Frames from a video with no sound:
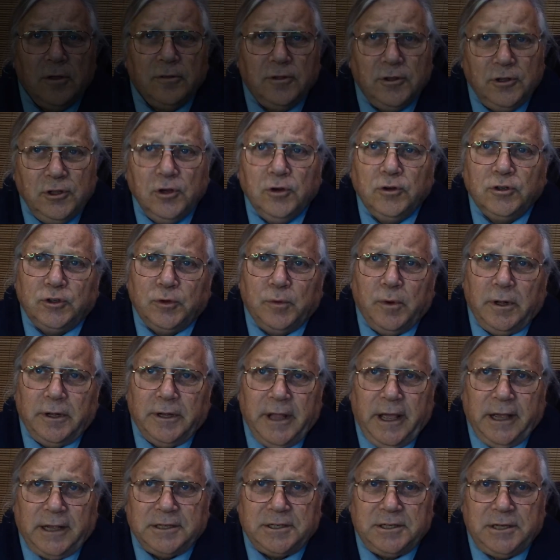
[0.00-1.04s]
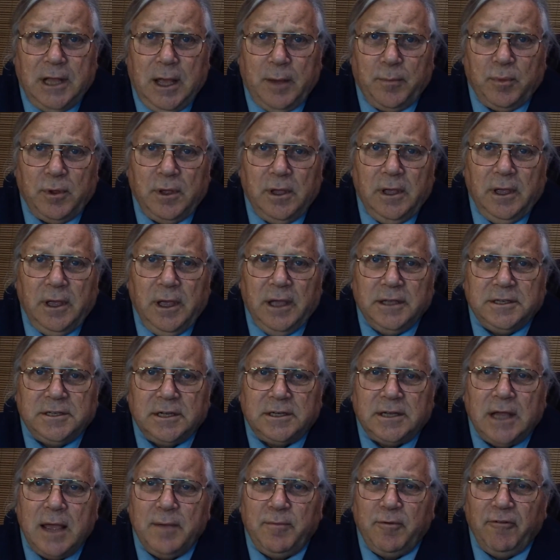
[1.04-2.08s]
The usual next step is a
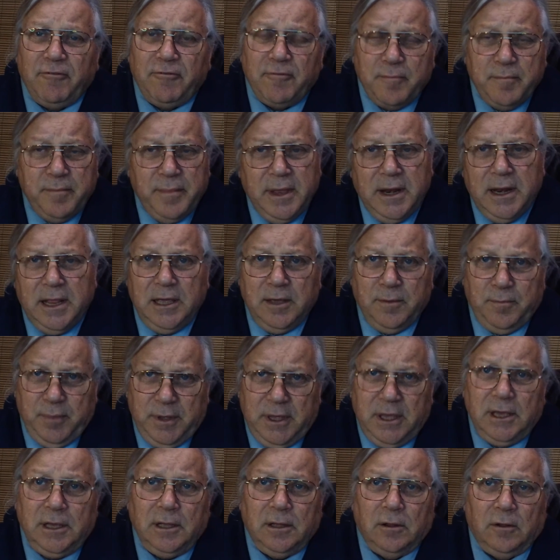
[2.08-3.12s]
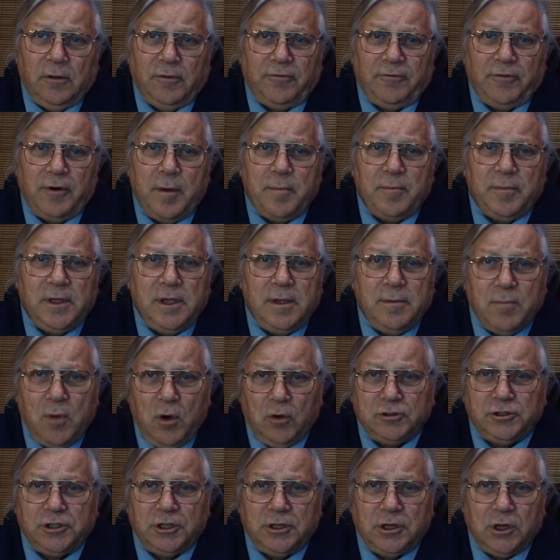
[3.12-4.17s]
type of mini-appeal from the
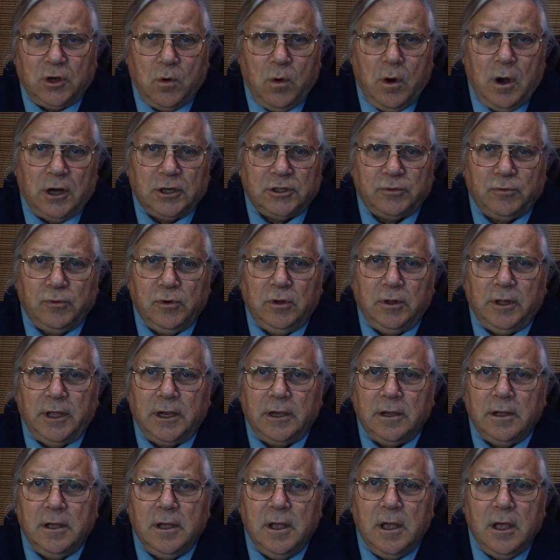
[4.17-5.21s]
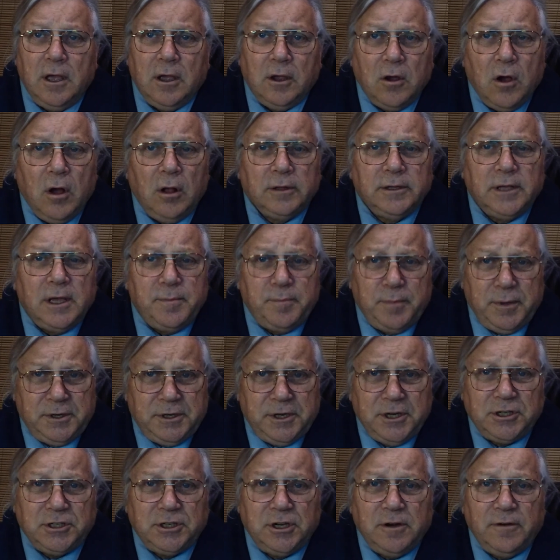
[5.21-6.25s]
motion to quash ruling called a
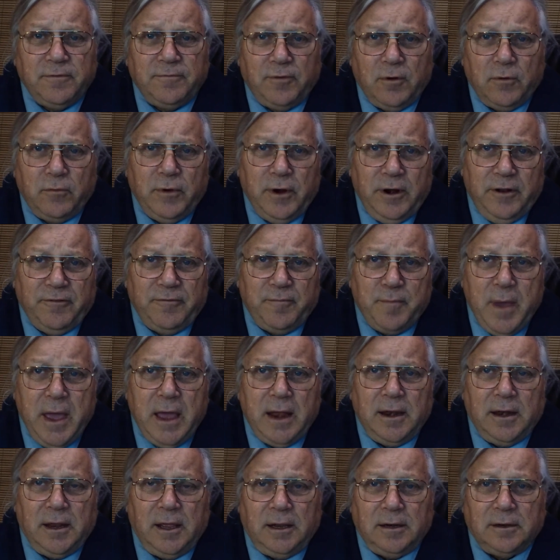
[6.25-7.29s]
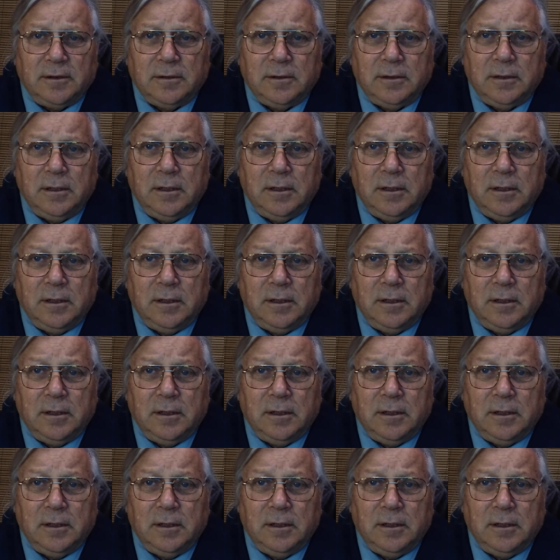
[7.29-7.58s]
petition for writ of mandate.